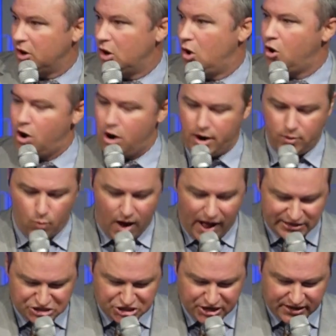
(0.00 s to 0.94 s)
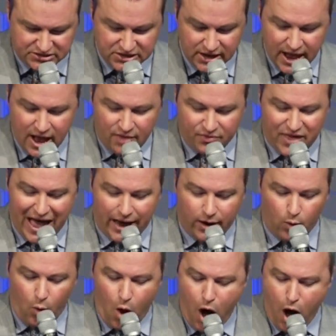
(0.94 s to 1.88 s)
Lord. Watch this.
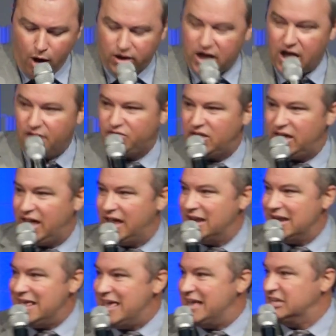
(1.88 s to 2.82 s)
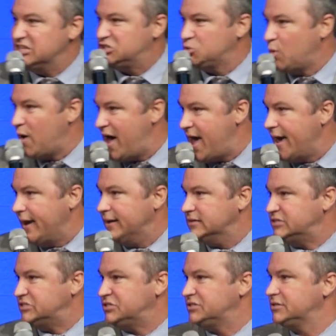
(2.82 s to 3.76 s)
That walketh in his
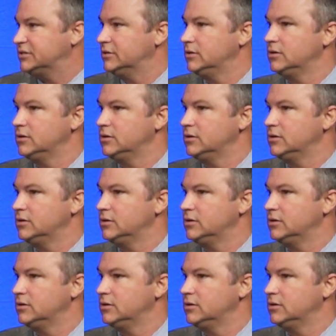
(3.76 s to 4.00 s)
ways.